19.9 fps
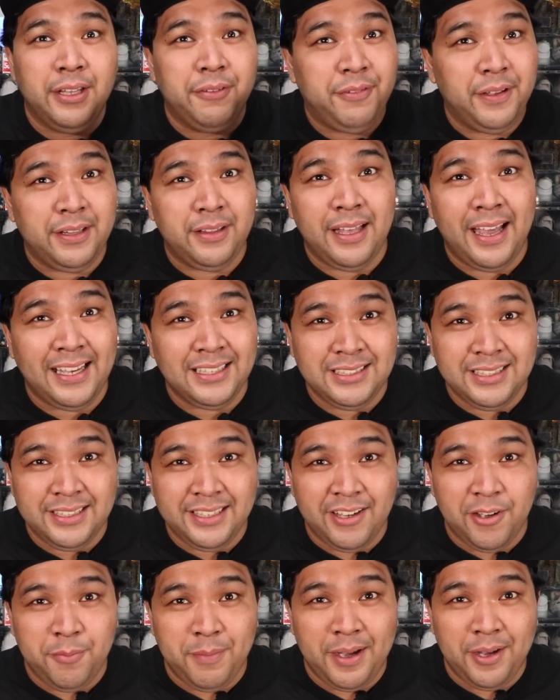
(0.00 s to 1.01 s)
If it
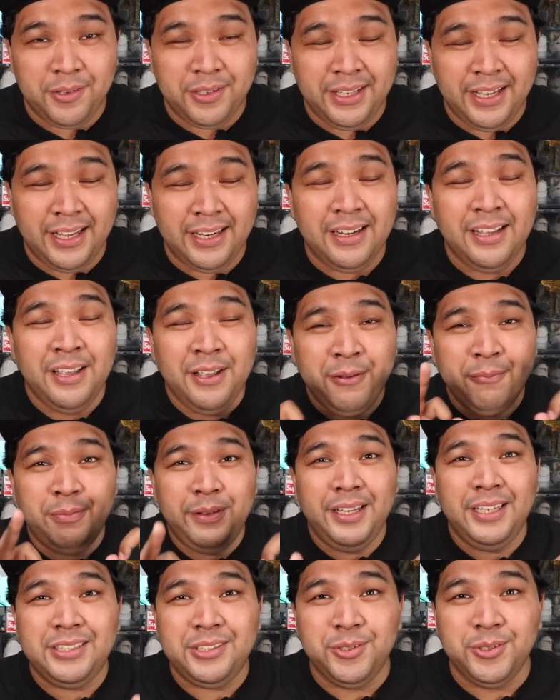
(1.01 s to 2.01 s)
hasn't come out yet,
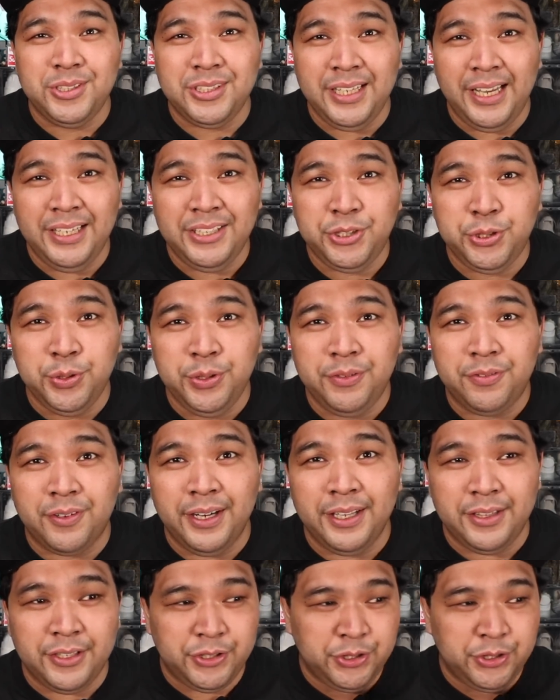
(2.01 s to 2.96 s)
please do stay tuned for it.